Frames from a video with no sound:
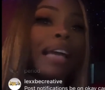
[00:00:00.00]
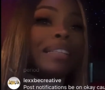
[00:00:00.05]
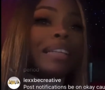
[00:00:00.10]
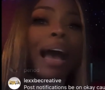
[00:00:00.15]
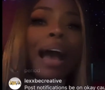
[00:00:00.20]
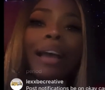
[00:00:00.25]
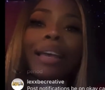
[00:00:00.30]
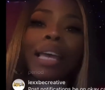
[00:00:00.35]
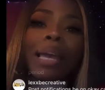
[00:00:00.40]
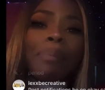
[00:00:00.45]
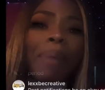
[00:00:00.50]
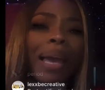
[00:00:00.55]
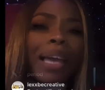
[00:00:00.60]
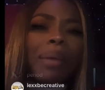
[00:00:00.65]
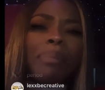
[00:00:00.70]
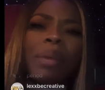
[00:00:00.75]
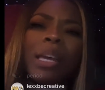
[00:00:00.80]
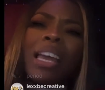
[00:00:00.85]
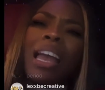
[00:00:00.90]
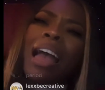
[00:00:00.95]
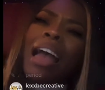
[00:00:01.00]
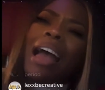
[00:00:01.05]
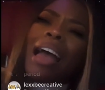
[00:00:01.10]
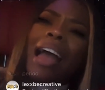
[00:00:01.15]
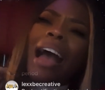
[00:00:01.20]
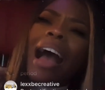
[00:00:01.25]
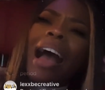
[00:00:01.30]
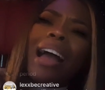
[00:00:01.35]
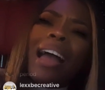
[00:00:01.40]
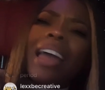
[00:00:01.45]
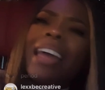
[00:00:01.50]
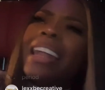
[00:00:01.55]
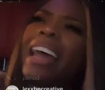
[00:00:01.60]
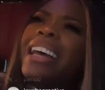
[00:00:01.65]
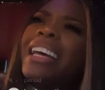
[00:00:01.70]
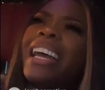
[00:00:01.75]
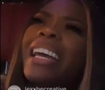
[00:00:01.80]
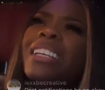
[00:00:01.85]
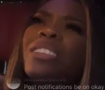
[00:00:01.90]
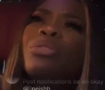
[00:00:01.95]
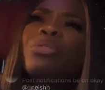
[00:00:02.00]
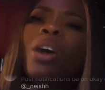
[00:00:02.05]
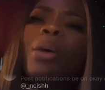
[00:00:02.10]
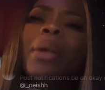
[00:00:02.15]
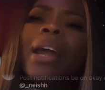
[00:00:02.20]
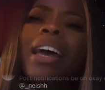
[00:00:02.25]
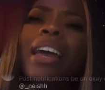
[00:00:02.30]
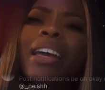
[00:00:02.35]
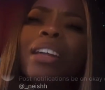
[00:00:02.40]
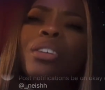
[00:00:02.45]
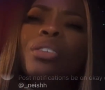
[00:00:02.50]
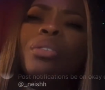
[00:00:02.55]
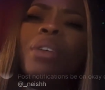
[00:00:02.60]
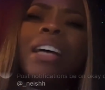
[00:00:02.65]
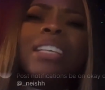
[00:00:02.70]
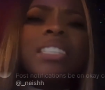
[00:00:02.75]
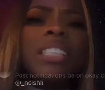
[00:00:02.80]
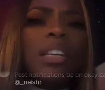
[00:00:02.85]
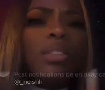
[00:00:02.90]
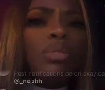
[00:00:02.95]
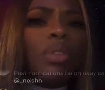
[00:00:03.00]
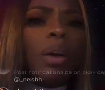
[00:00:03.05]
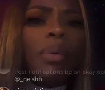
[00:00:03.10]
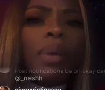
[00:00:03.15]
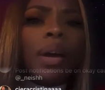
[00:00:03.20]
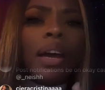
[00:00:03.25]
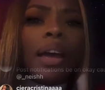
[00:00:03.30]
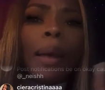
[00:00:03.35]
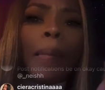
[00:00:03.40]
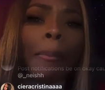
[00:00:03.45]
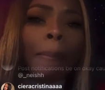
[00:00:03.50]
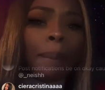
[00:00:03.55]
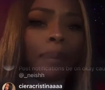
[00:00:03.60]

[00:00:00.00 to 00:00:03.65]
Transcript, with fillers: Y'all keep making me, I, and I had, you know what I had to do? I said, you know what?